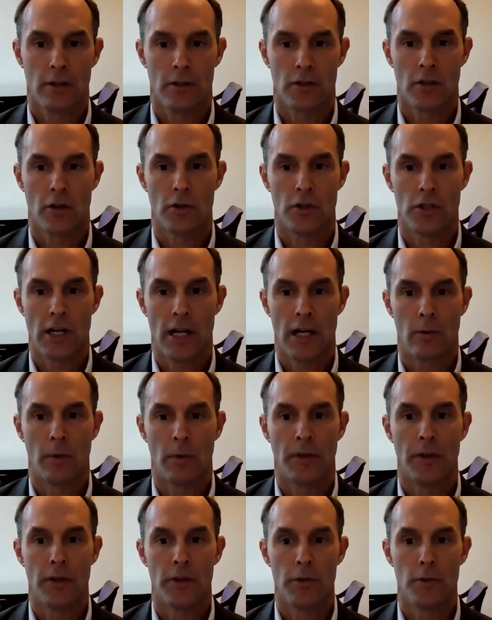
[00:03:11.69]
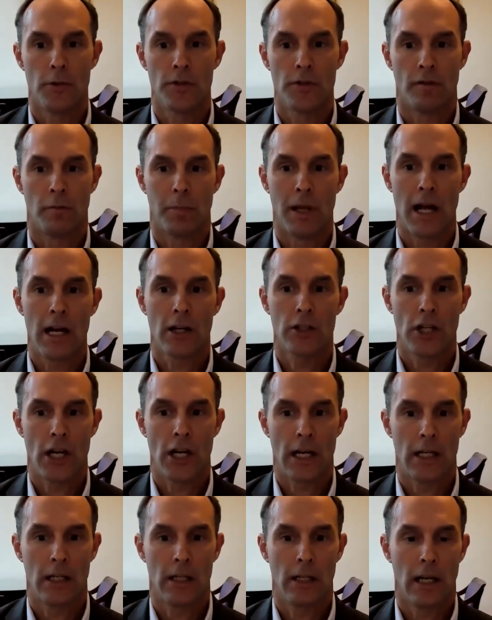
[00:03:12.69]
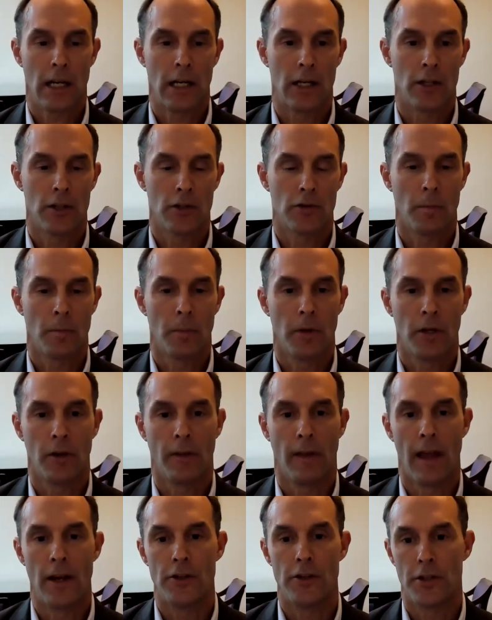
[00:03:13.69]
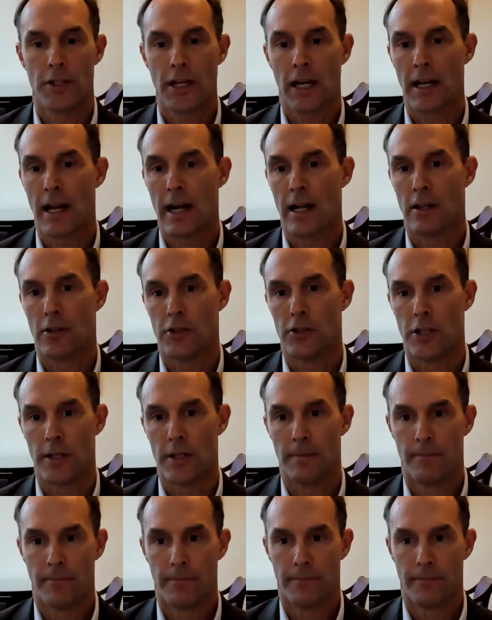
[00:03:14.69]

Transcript: associated with the use of blockchain and distributed ledger technology.